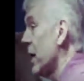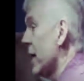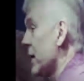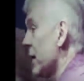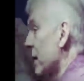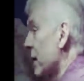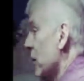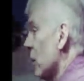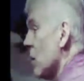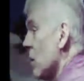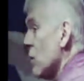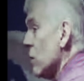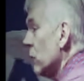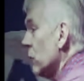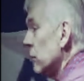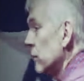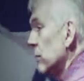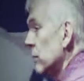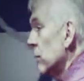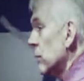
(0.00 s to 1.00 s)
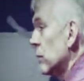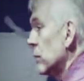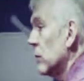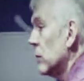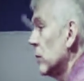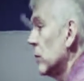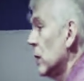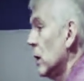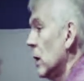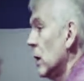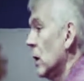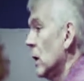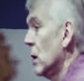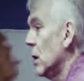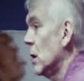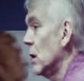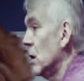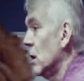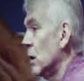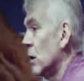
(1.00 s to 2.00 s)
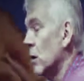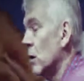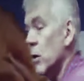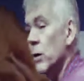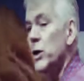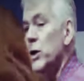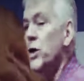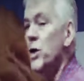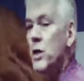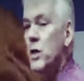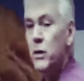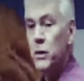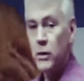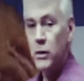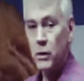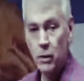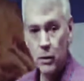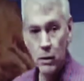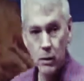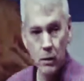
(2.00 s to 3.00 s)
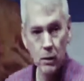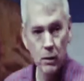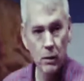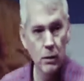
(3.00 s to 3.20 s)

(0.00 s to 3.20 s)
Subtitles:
I said, no, go to Jesus.